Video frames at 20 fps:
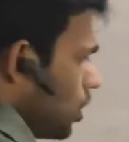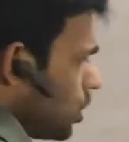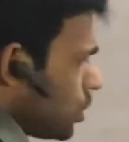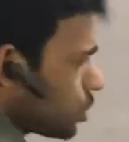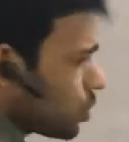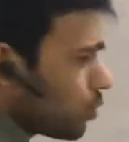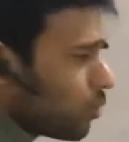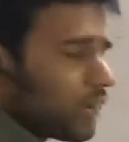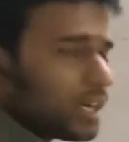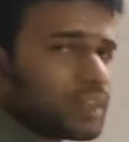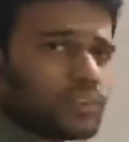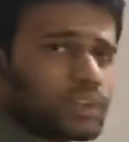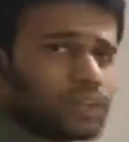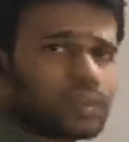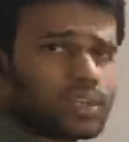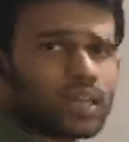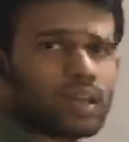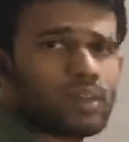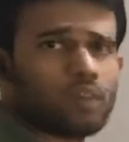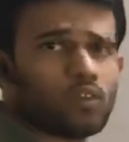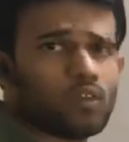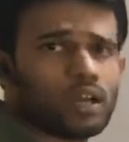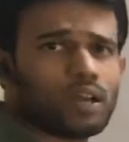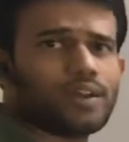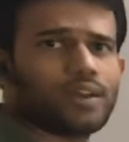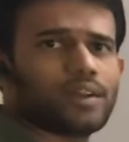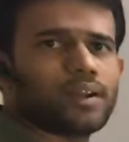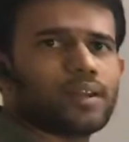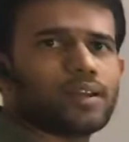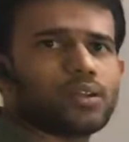so whatever we have
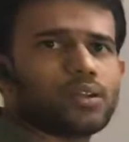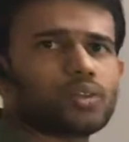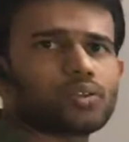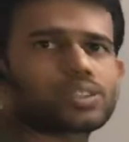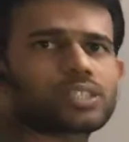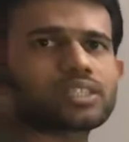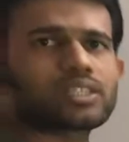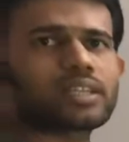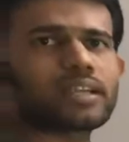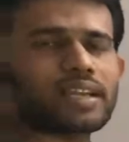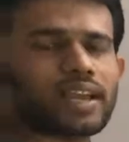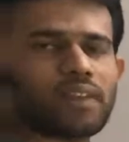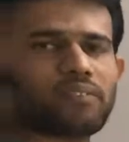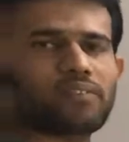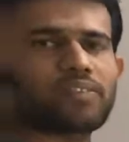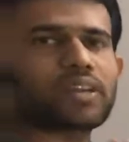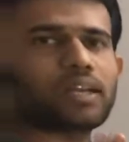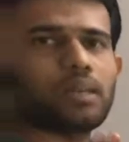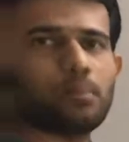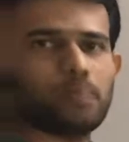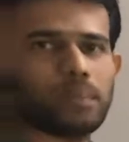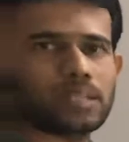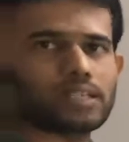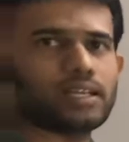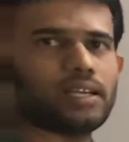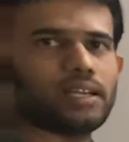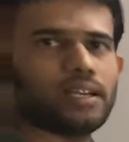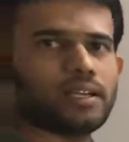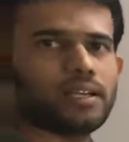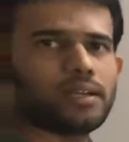learned using the graphical
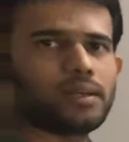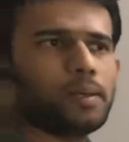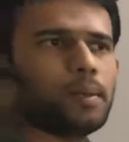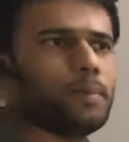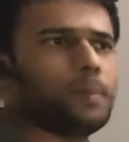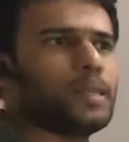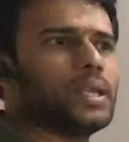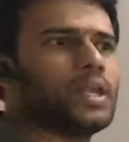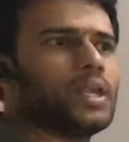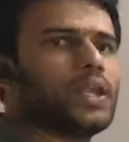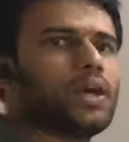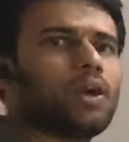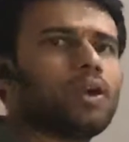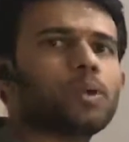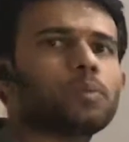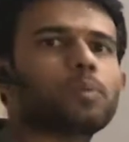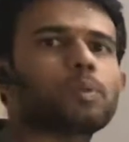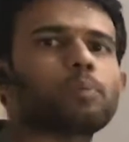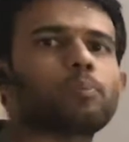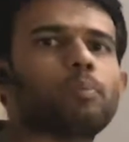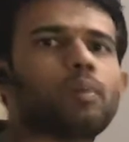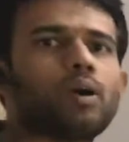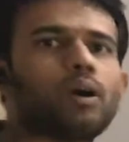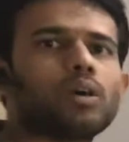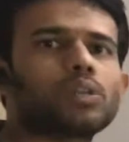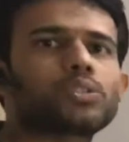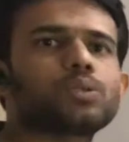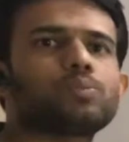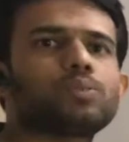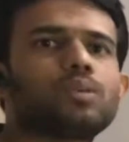method may not be
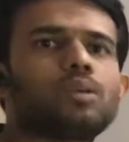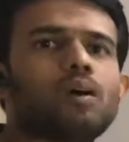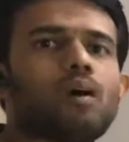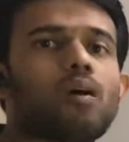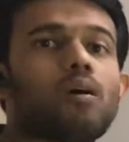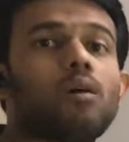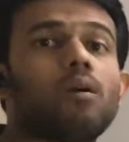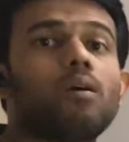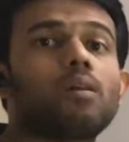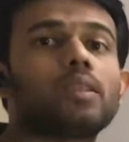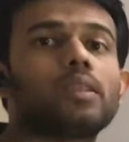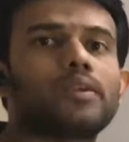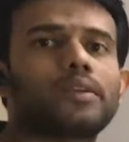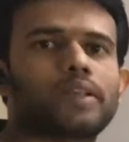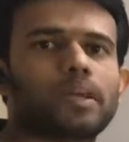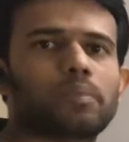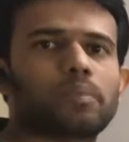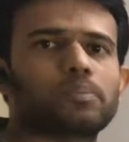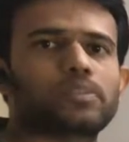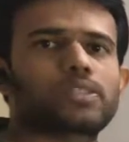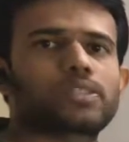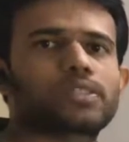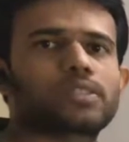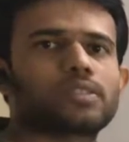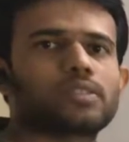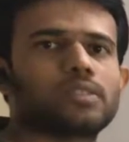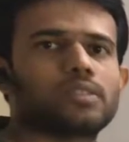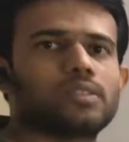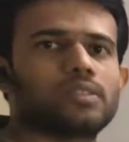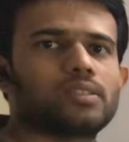possible all the times.
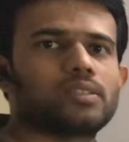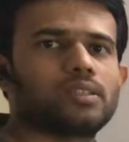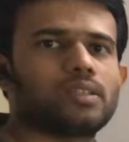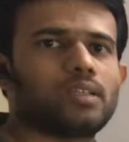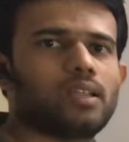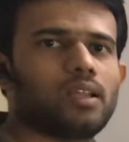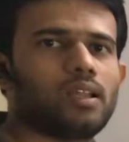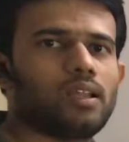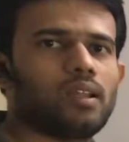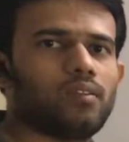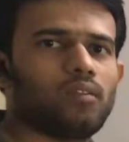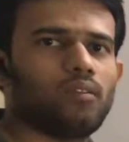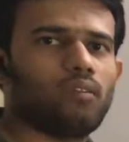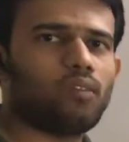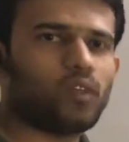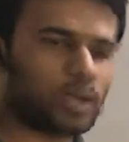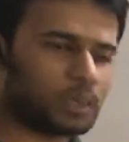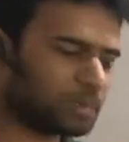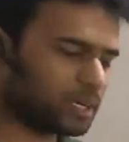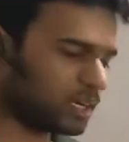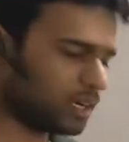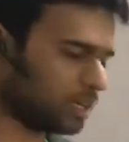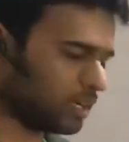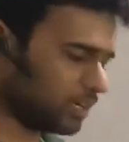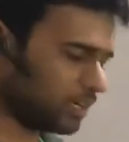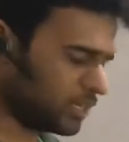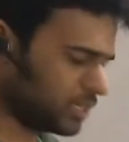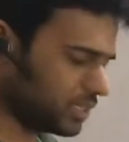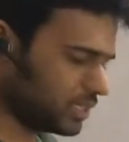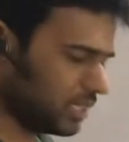Why?
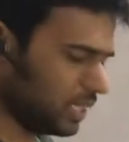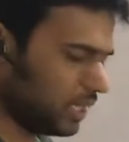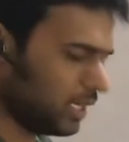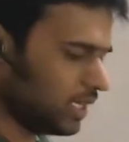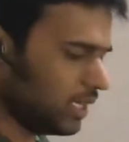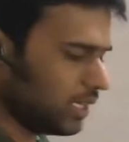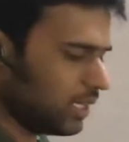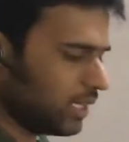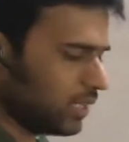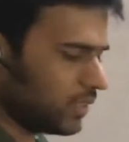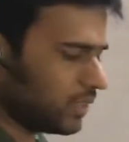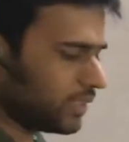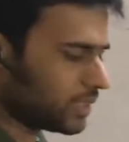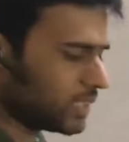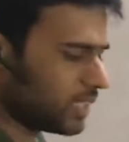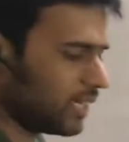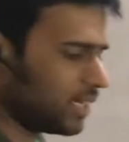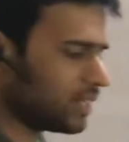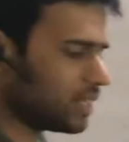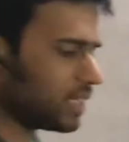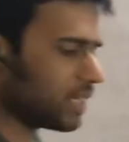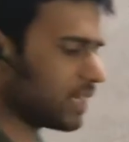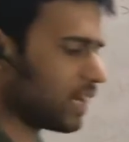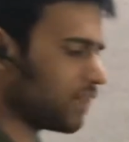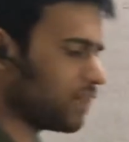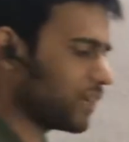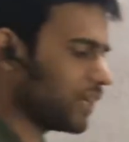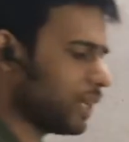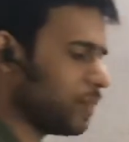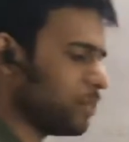Because let's say in the
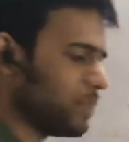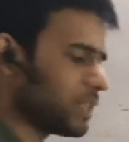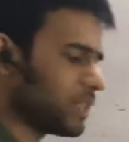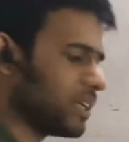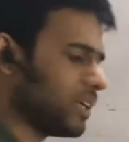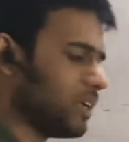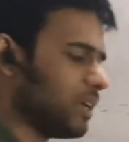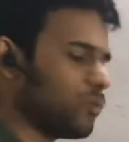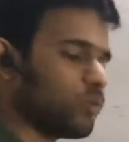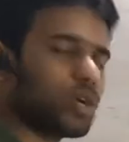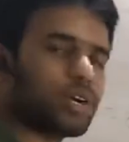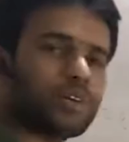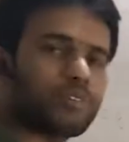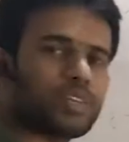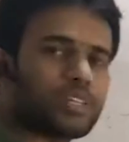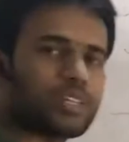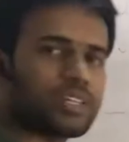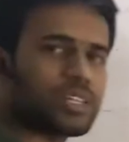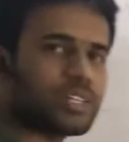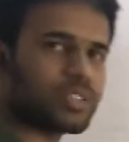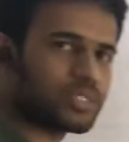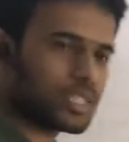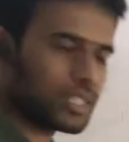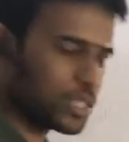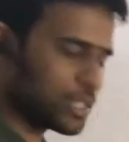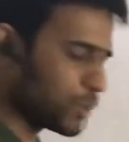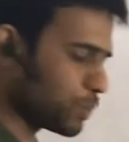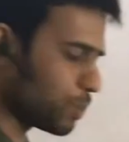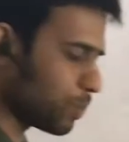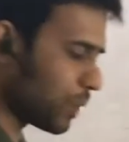graphical method, whatever the
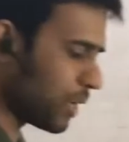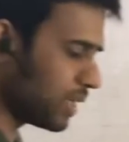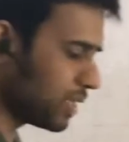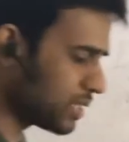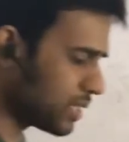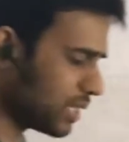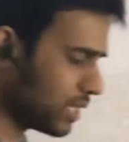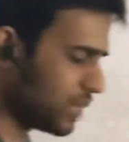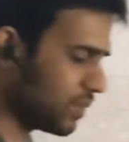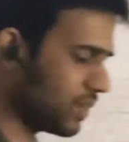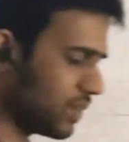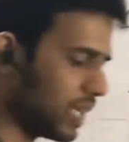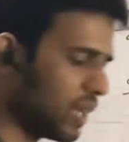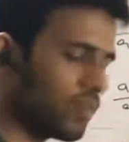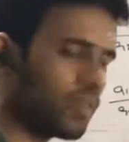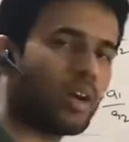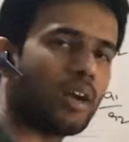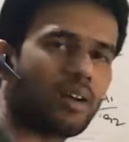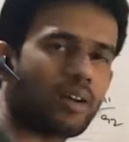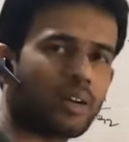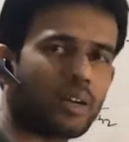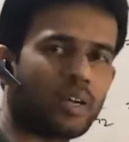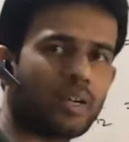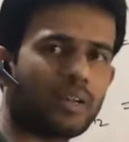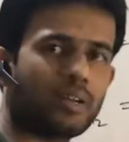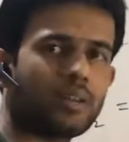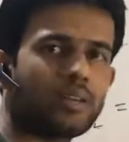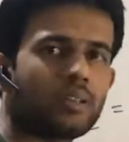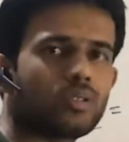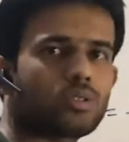intersection points that we have got, right?
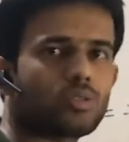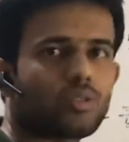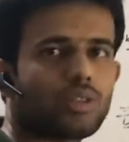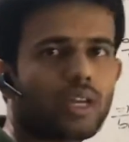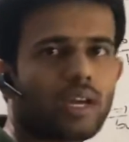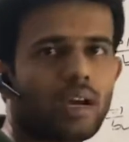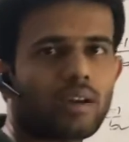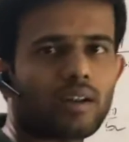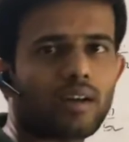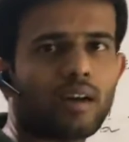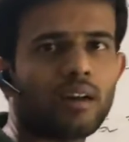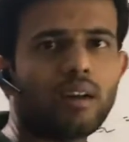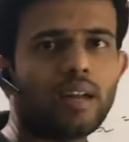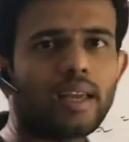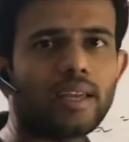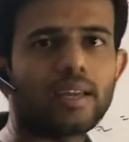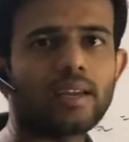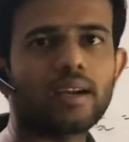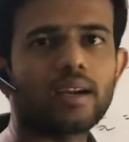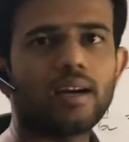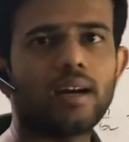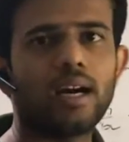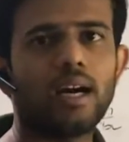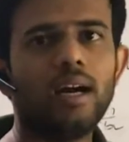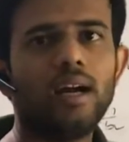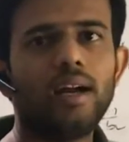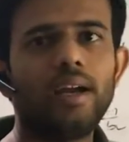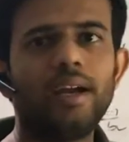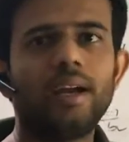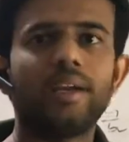So they are all like
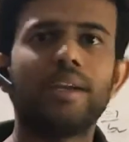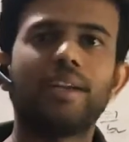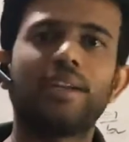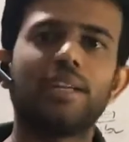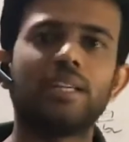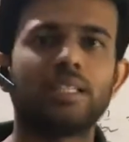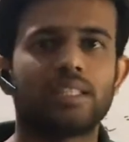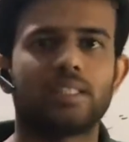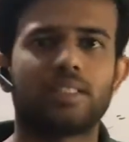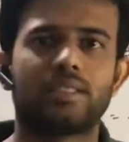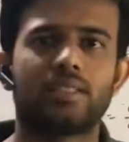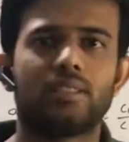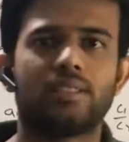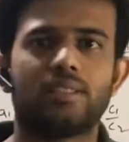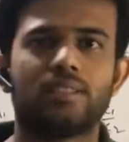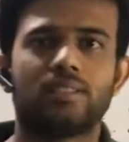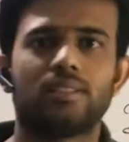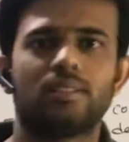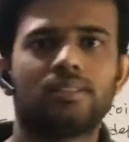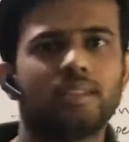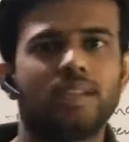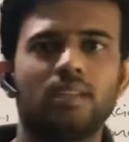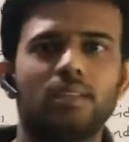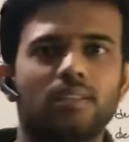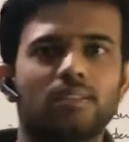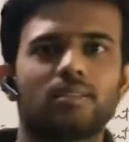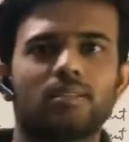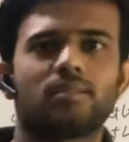integers, right?